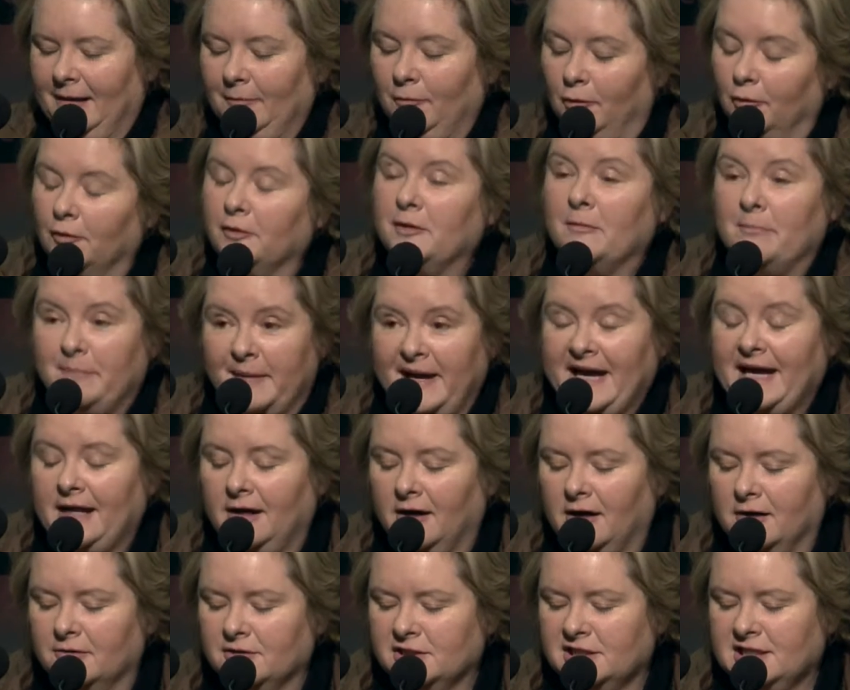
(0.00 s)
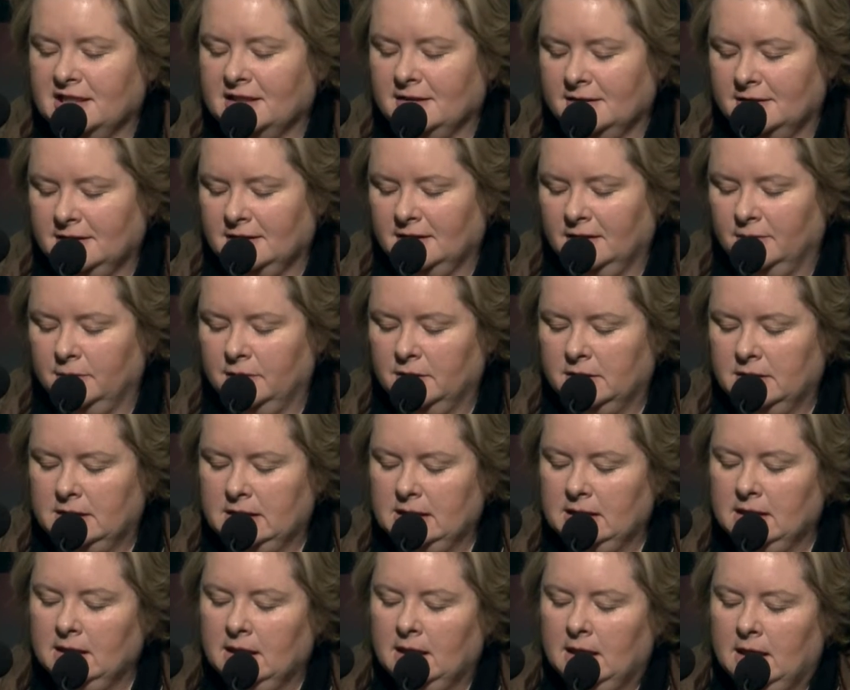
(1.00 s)
or the bad Irish dancing
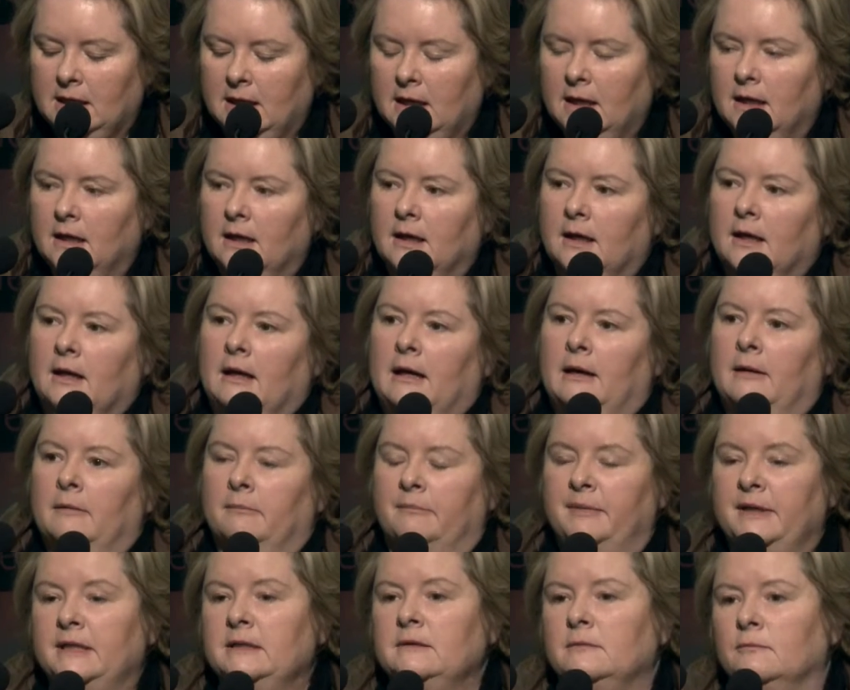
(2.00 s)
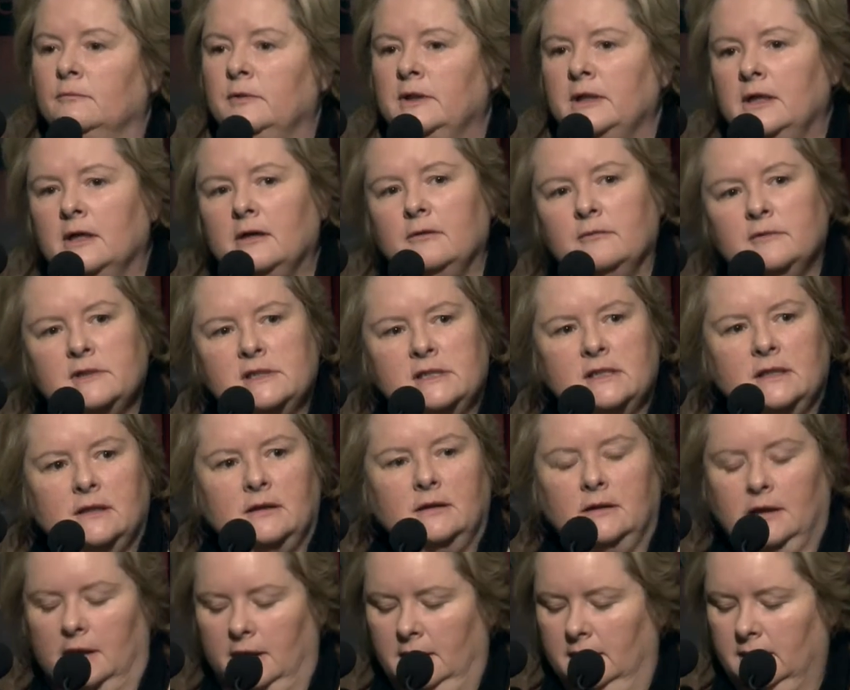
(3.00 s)
community. But when I was
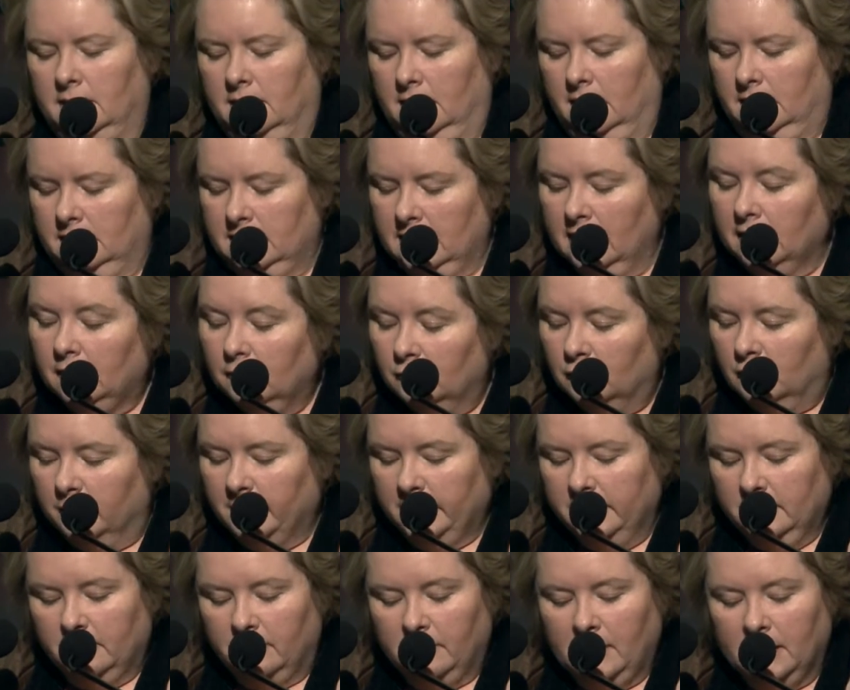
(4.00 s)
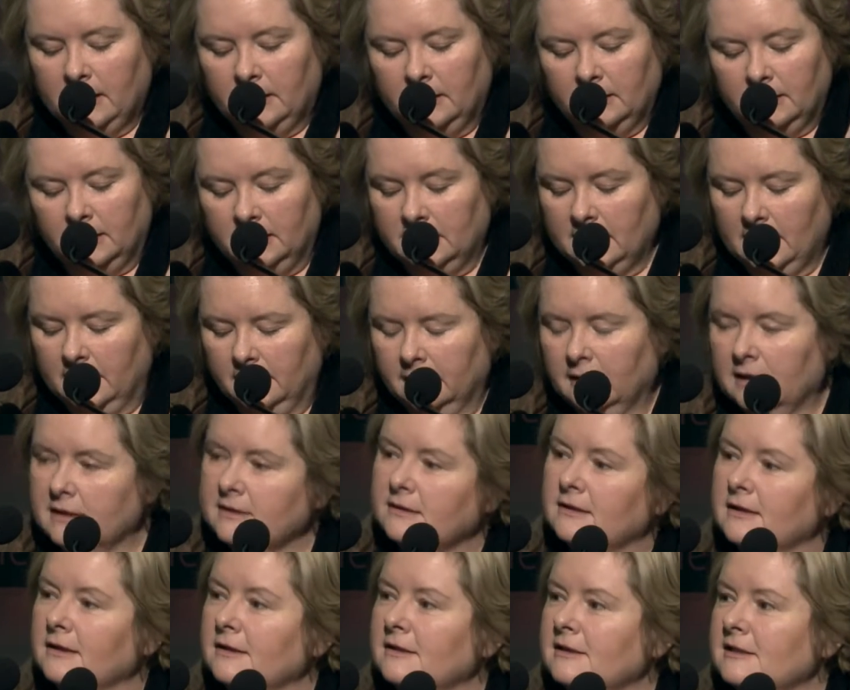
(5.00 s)
a young woman, as
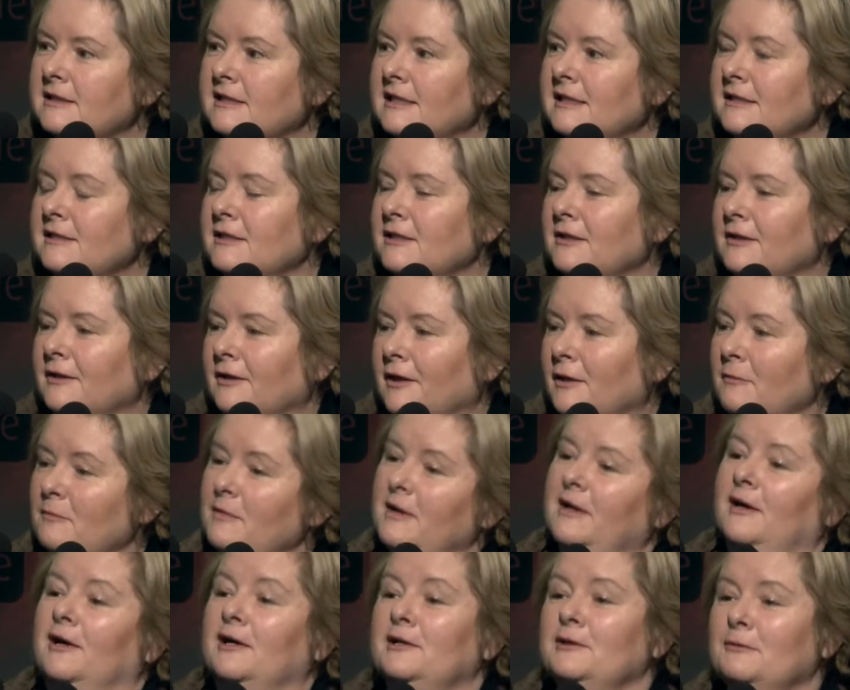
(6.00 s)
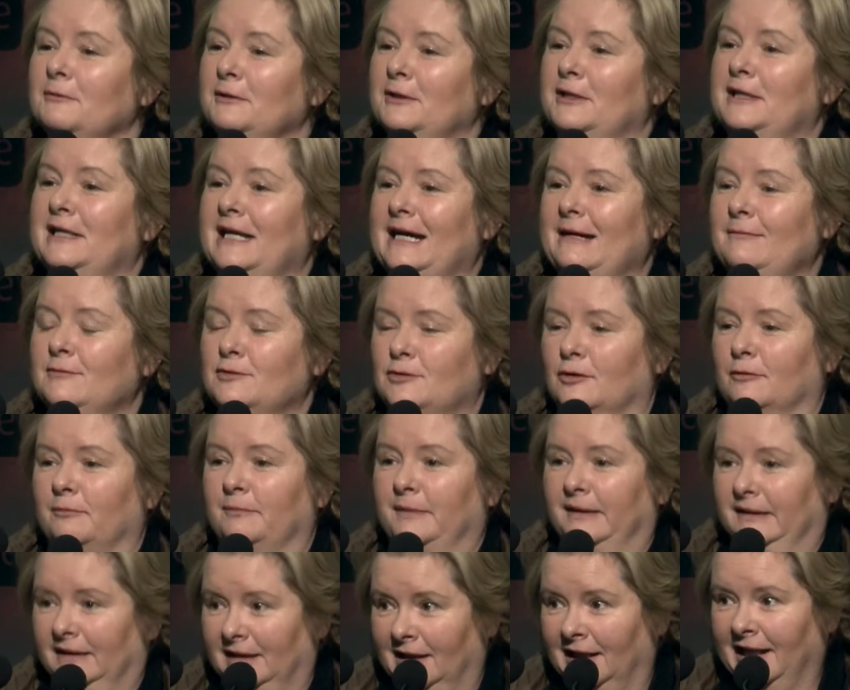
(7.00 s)
I said I don't want to name drop,
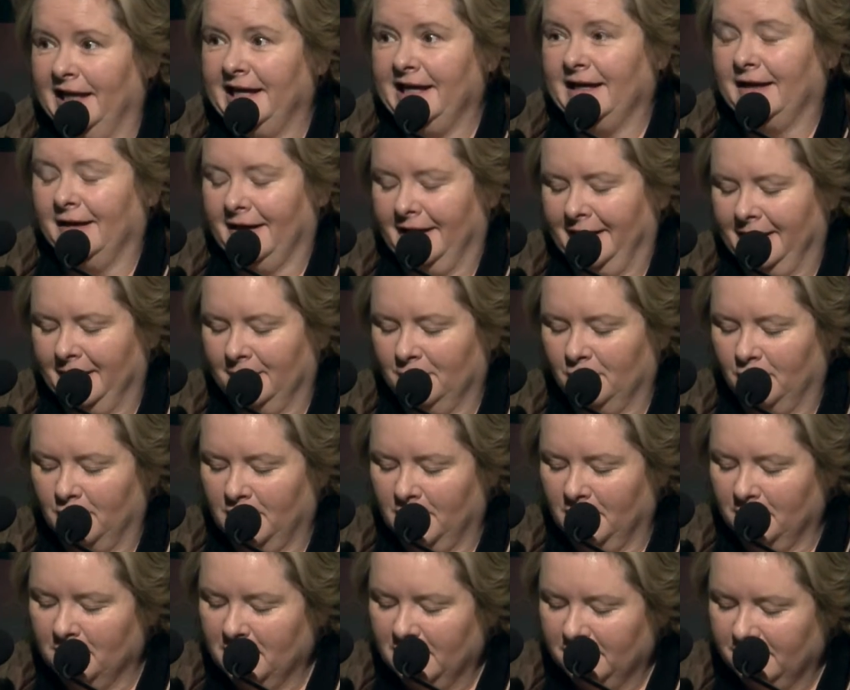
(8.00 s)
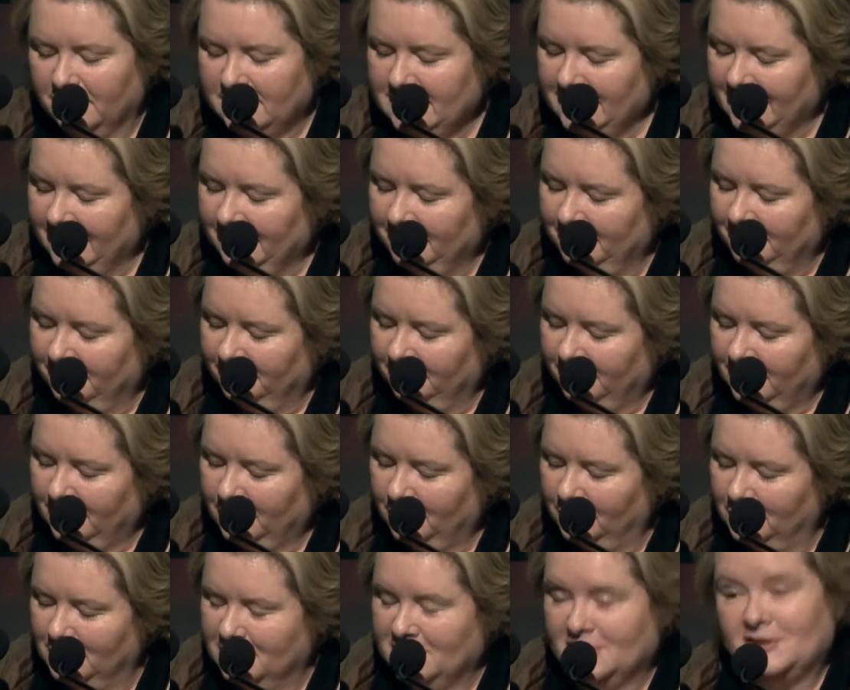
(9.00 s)
but clang, when I met
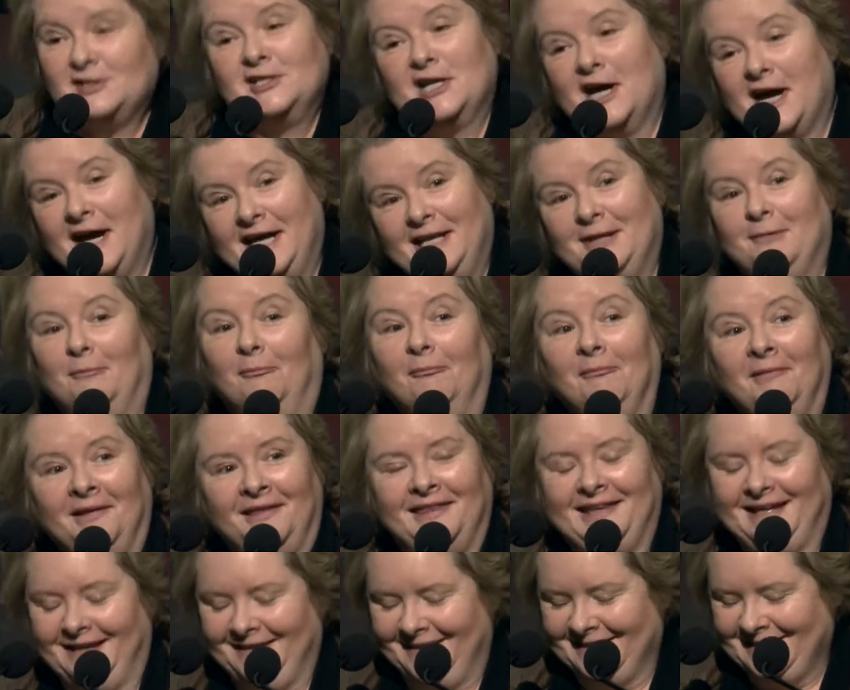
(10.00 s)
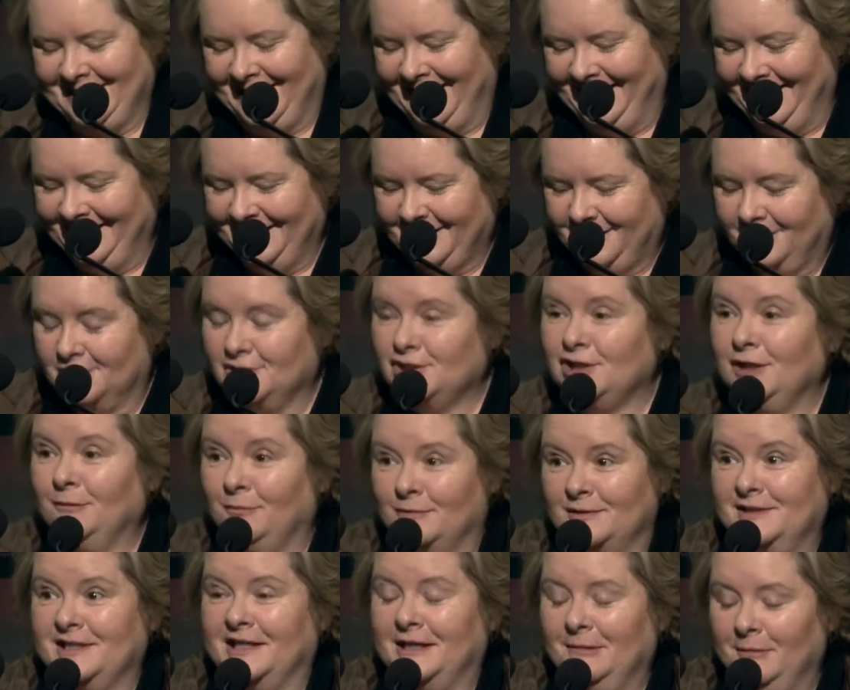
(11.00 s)
Gloria Steinem the other day, because she
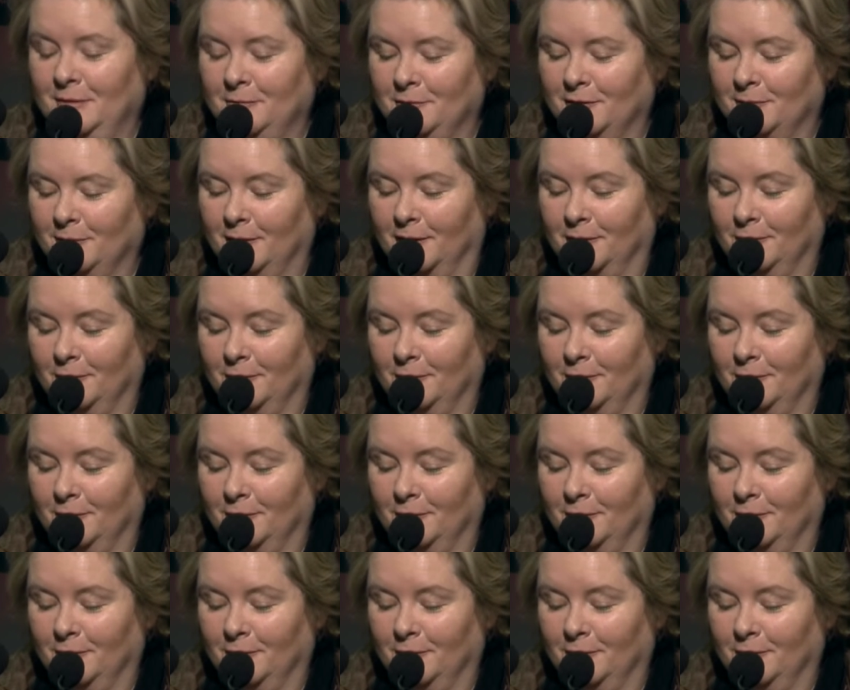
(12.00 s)
presented me with my